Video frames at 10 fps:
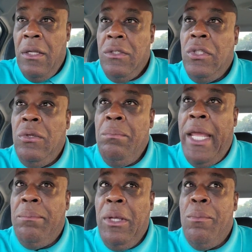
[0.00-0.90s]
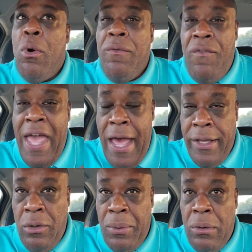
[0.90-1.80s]
to make me more
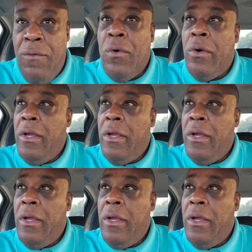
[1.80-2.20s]
valuable for